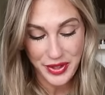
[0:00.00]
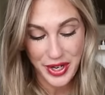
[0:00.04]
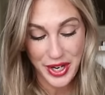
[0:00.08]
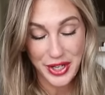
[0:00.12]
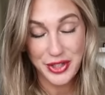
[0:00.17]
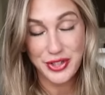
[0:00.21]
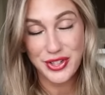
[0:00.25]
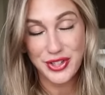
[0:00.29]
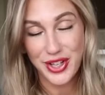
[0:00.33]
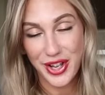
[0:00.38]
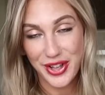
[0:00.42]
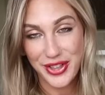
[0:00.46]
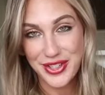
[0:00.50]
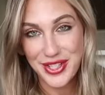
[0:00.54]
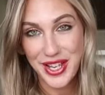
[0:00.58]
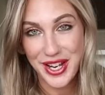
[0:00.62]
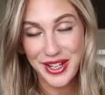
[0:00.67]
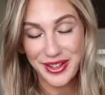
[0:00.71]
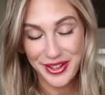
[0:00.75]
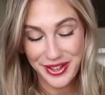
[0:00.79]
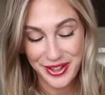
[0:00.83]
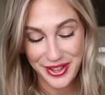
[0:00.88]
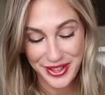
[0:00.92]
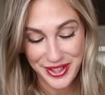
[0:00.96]
I saw this
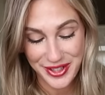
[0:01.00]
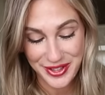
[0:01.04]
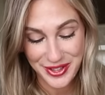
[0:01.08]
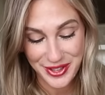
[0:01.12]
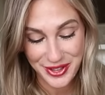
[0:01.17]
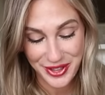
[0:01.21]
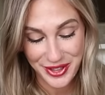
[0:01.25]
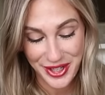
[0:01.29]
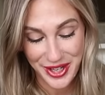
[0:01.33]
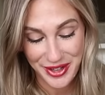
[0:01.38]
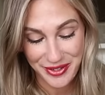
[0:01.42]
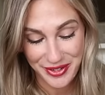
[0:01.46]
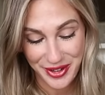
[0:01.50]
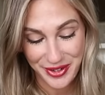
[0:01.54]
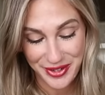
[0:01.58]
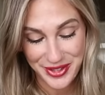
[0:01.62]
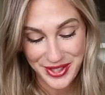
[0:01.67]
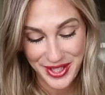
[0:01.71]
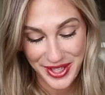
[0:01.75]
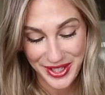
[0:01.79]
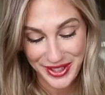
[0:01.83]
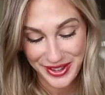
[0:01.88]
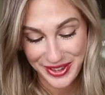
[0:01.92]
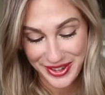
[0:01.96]
highlighter on Instagram and I was
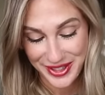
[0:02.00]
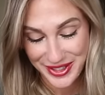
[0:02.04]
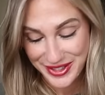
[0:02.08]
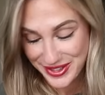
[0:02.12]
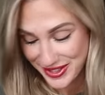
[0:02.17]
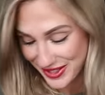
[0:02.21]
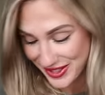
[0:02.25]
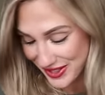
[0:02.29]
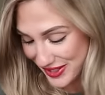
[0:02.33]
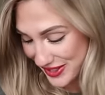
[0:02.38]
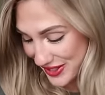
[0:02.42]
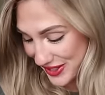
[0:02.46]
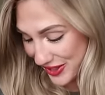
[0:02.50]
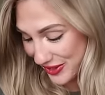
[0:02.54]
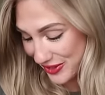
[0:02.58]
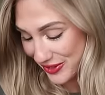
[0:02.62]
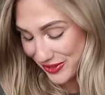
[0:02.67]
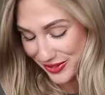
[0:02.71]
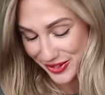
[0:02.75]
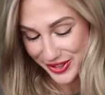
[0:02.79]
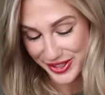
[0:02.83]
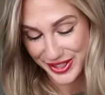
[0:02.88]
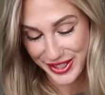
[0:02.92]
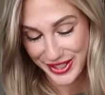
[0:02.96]
like, this is so
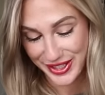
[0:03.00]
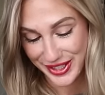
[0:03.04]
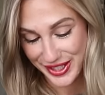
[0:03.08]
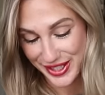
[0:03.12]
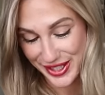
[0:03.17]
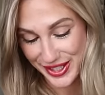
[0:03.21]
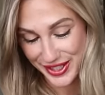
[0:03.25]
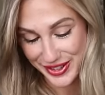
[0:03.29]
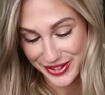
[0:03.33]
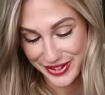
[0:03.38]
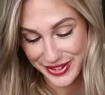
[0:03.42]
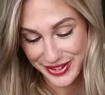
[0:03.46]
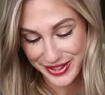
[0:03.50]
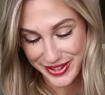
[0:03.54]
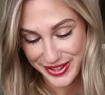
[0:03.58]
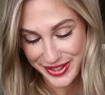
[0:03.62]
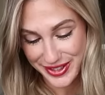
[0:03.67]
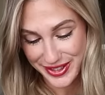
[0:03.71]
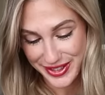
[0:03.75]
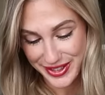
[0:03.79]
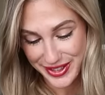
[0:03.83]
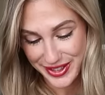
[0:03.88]
freaking cute.